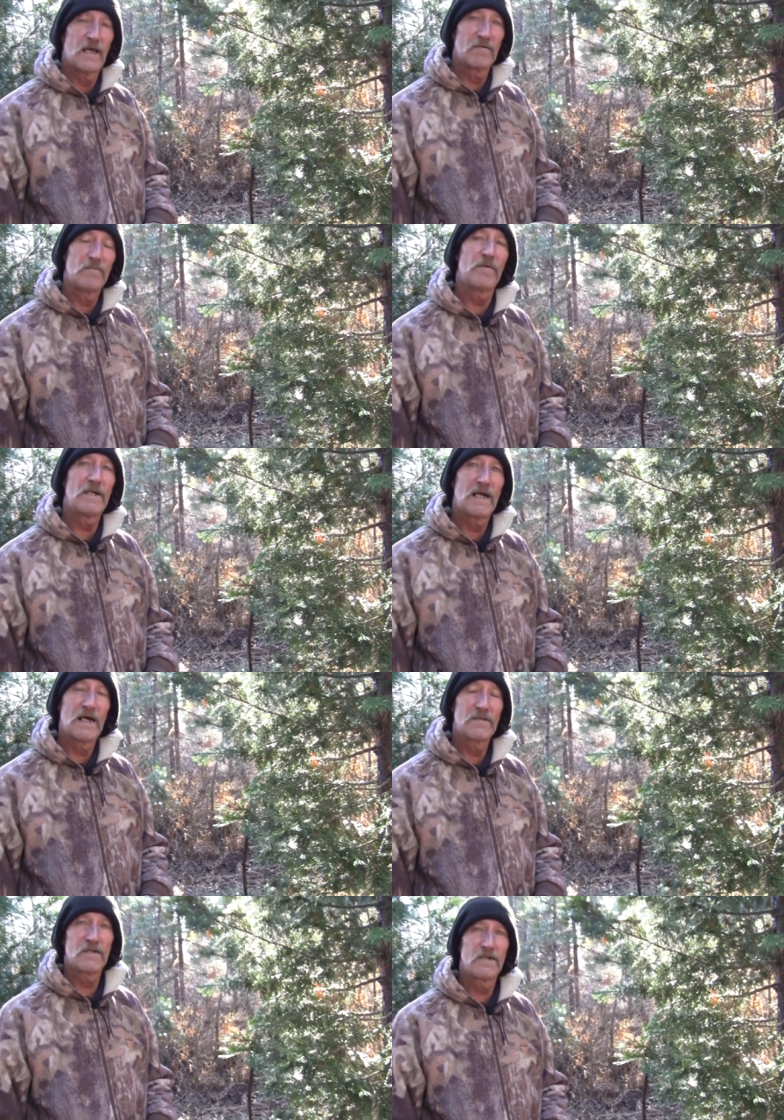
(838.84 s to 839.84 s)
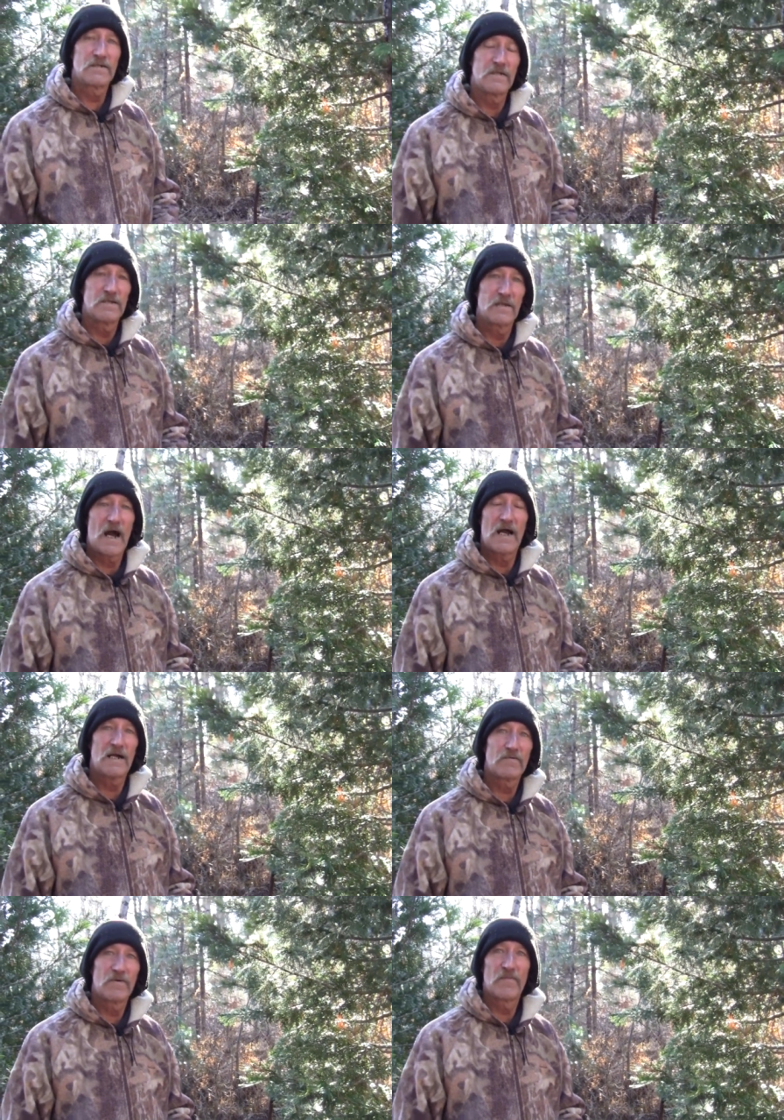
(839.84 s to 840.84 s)
everybody out there that I
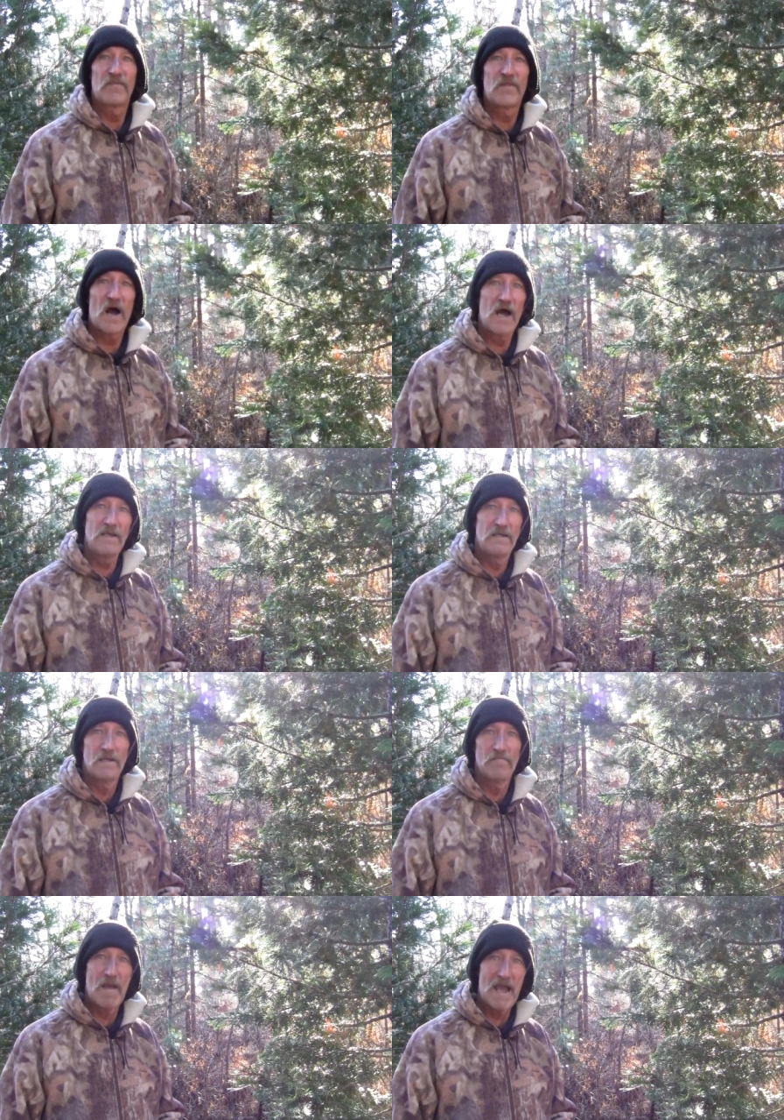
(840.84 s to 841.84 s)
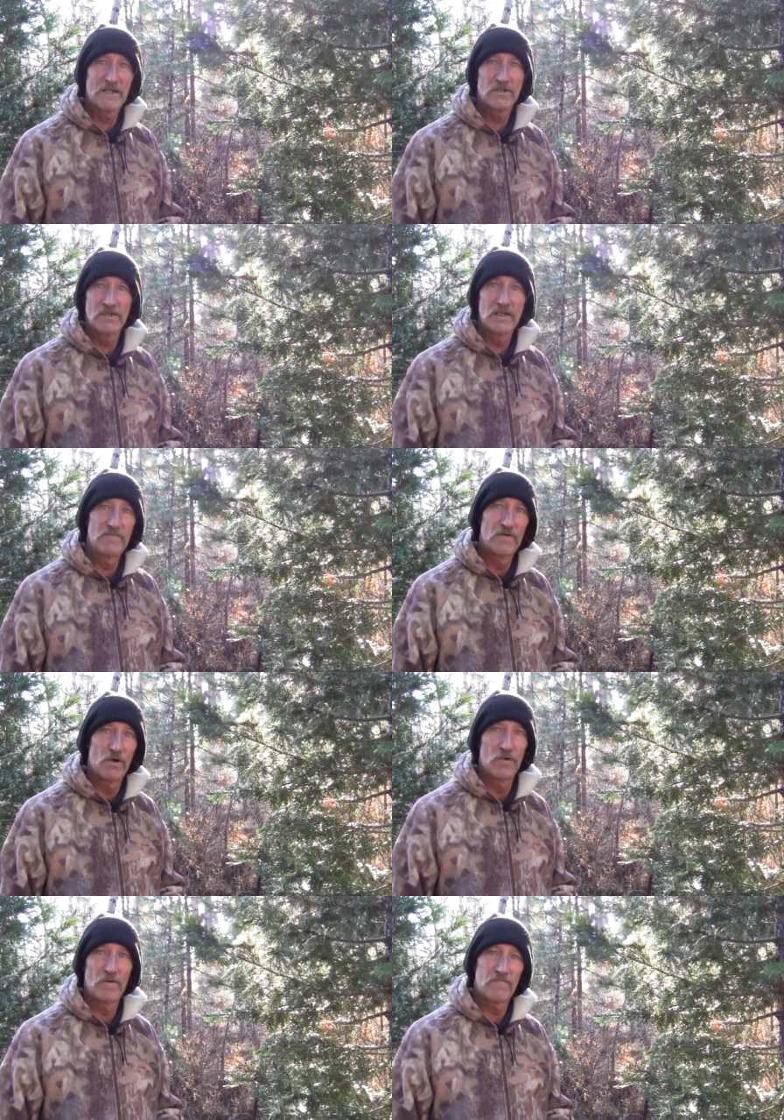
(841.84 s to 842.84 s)
ever thought and imagined leaving
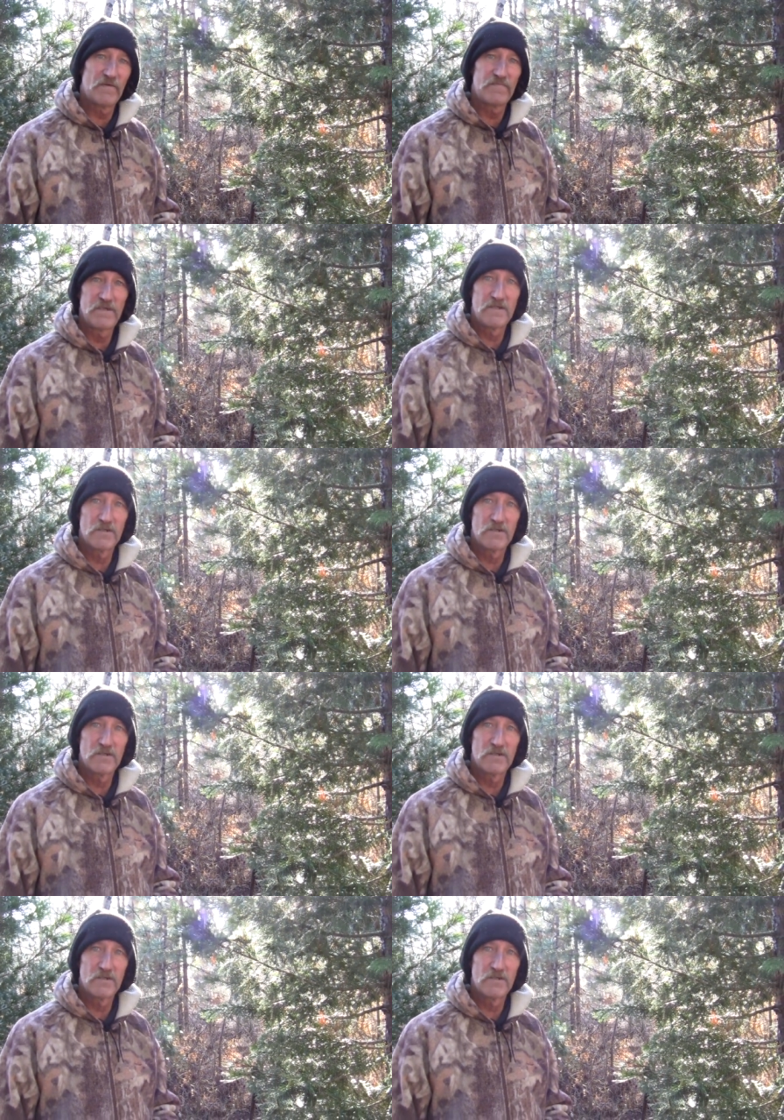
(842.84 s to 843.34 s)
home at 15